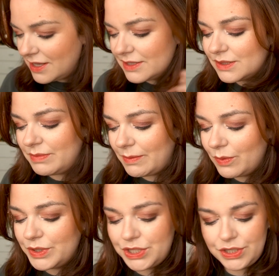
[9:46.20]
So maybe
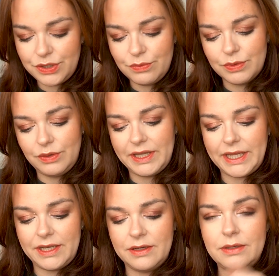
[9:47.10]
we should roll
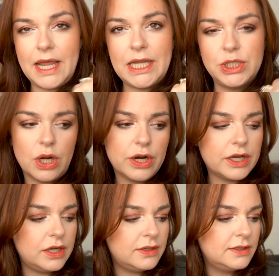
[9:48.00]
in a
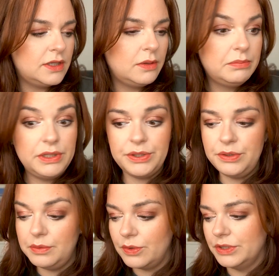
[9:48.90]
dark
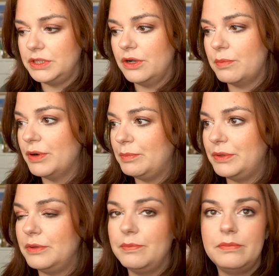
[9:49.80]
blue or a dark
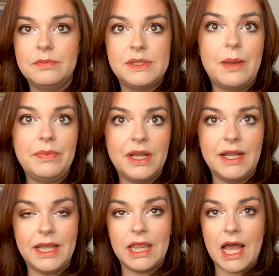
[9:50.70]
purple, something
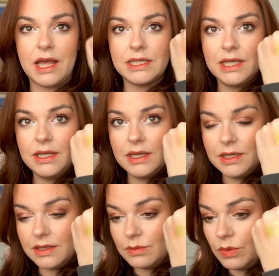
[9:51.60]
like that.
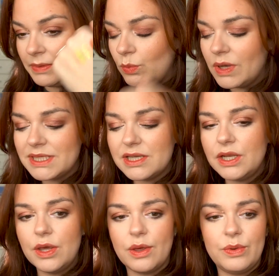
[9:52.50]
I mean, what's
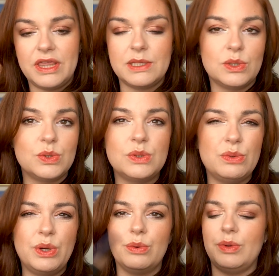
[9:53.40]
gonna go with this? There's
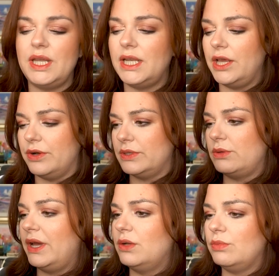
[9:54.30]
also a green here, so
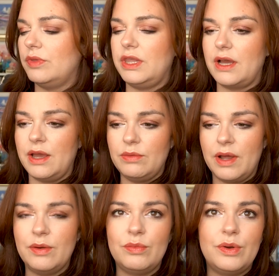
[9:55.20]
I don't
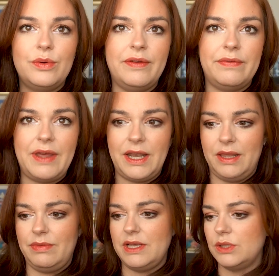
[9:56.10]
know if any
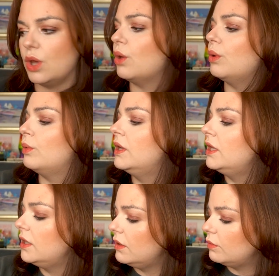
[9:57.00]
of these go
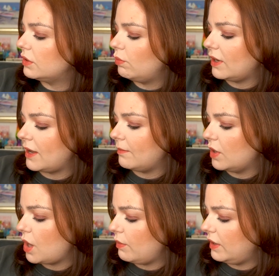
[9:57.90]
with what I'm
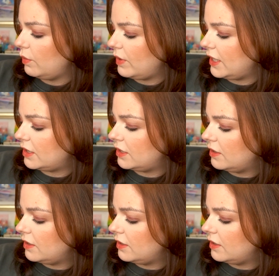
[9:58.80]
going with.